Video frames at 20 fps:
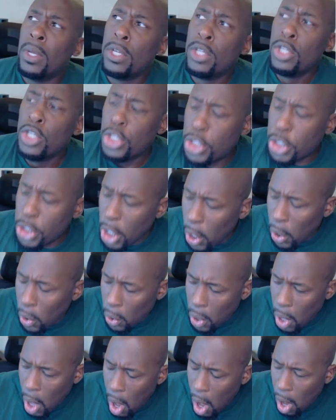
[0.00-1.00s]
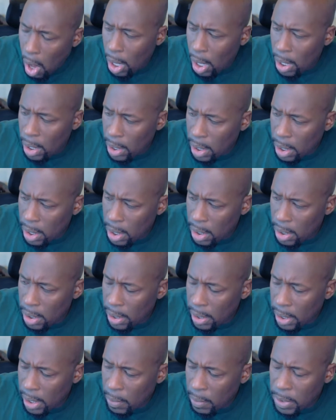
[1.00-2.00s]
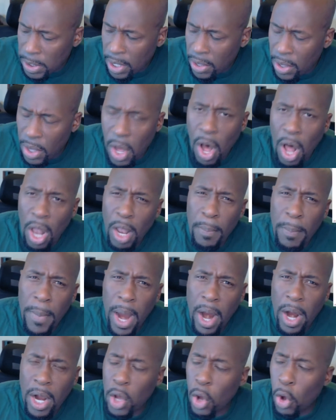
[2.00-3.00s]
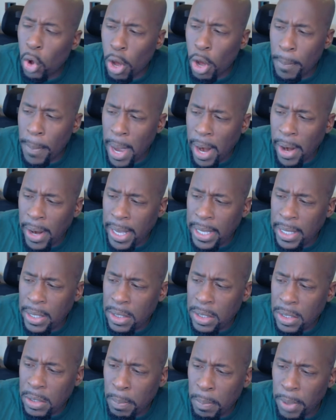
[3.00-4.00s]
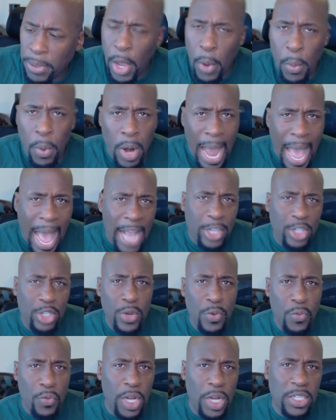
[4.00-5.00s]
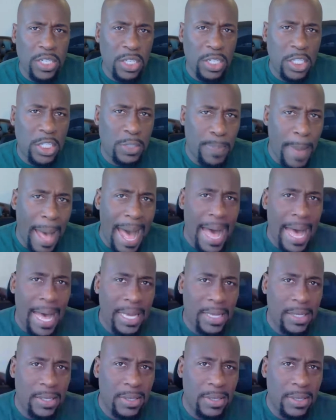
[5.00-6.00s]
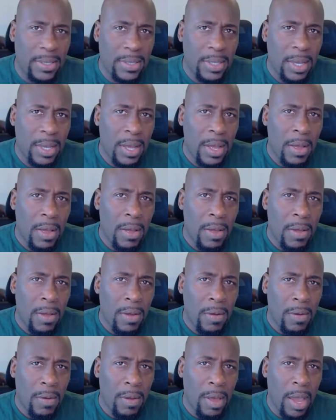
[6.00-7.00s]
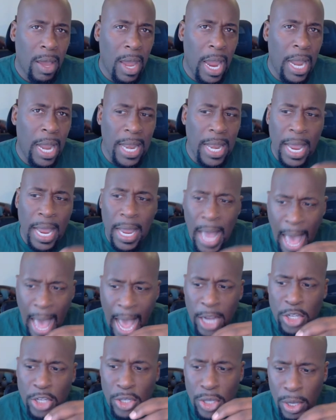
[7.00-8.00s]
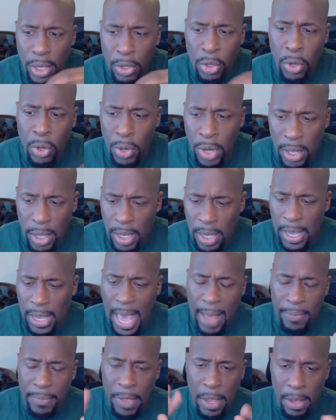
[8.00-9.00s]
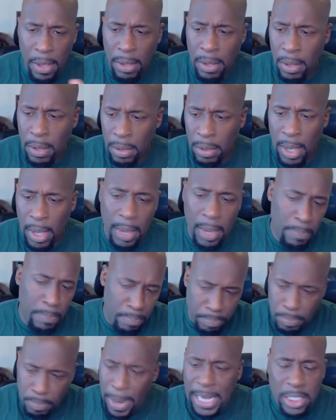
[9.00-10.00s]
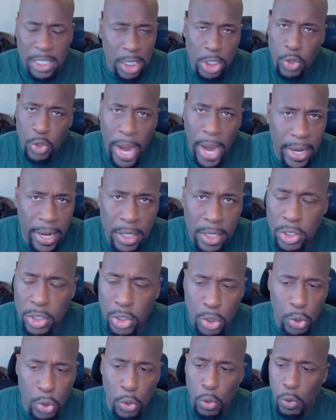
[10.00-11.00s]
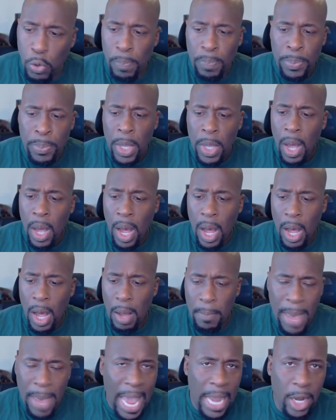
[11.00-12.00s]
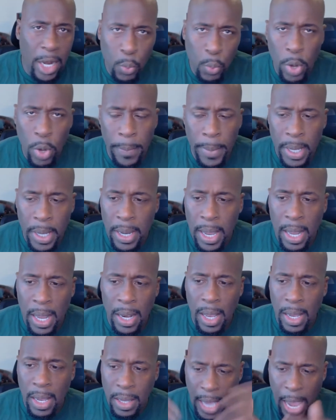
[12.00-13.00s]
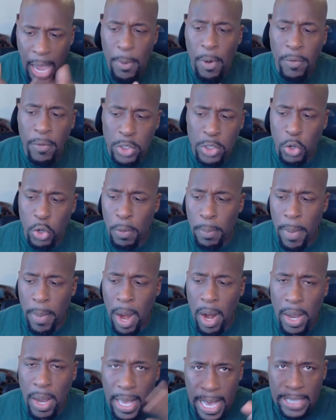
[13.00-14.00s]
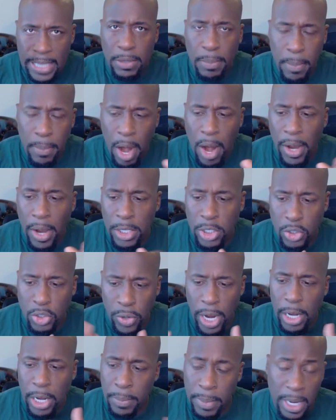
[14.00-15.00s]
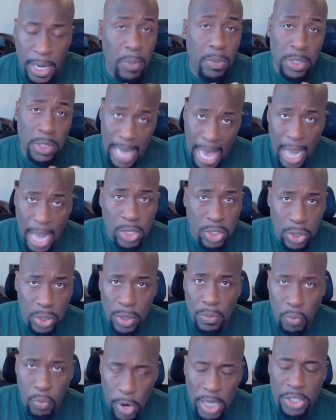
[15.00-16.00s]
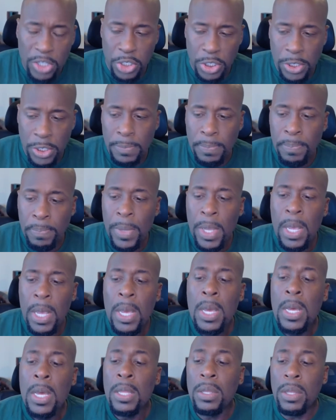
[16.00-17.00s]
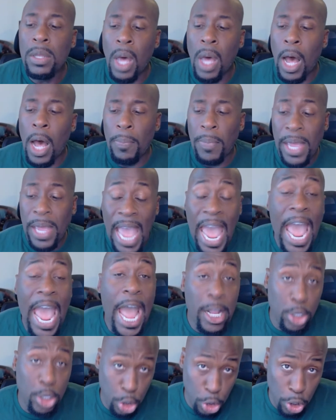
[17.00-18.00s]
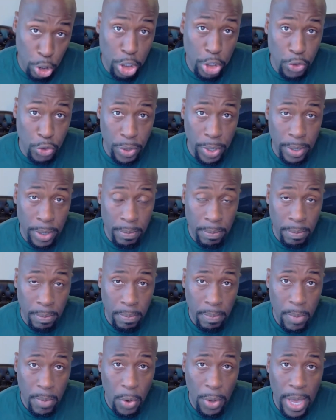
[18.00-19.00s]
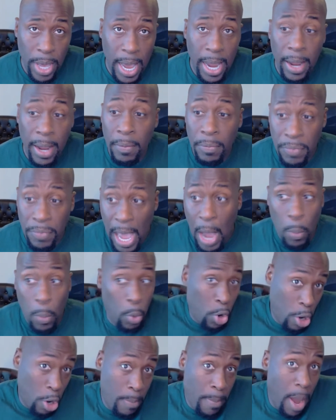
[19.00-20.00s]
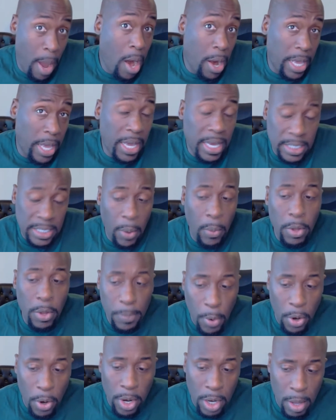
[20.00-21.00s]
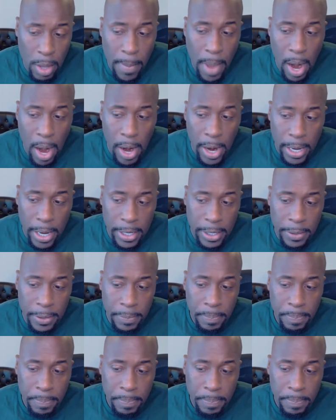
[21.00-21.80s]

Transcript: show called, it was either called America or Americans, but they were actually Russian spies? And they actually, they basically trained these two men and women, and they came over to America as Americans, trained them, but they was actually Russian. They had children, okay, that were American because they was born in America.